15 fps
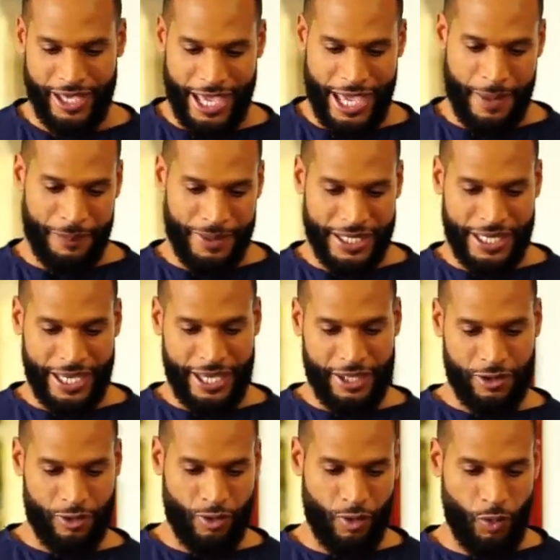and
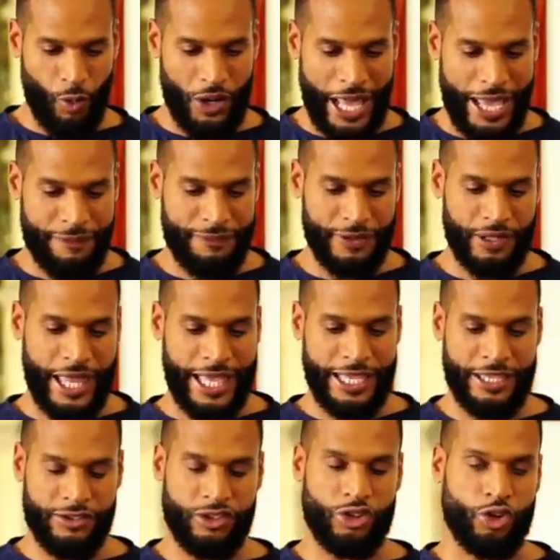begin what I feel like
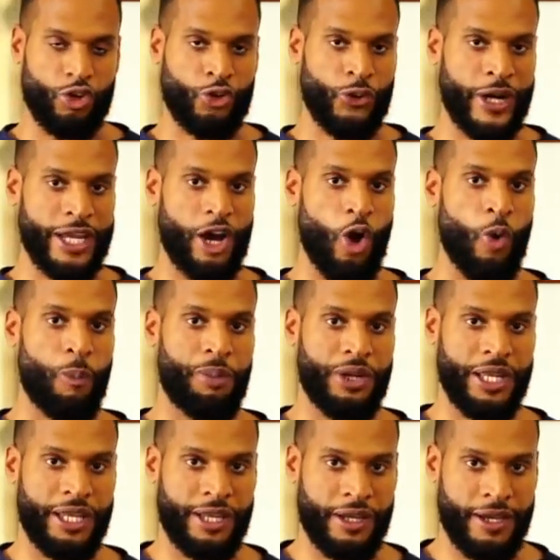is a great
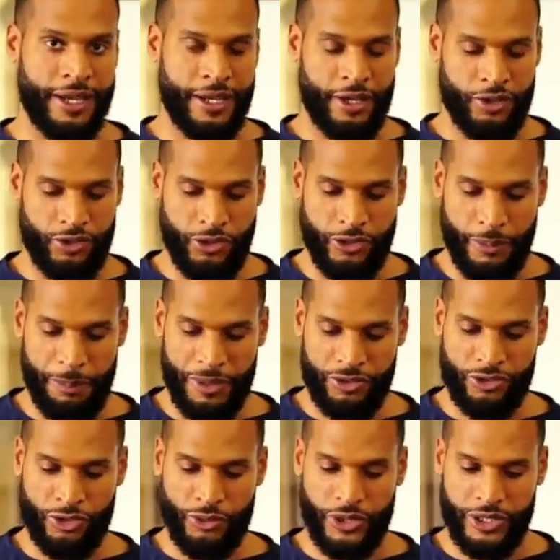opening to the
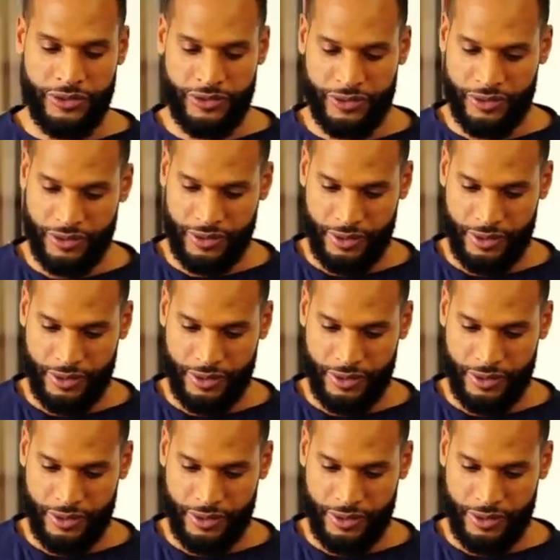mysteries.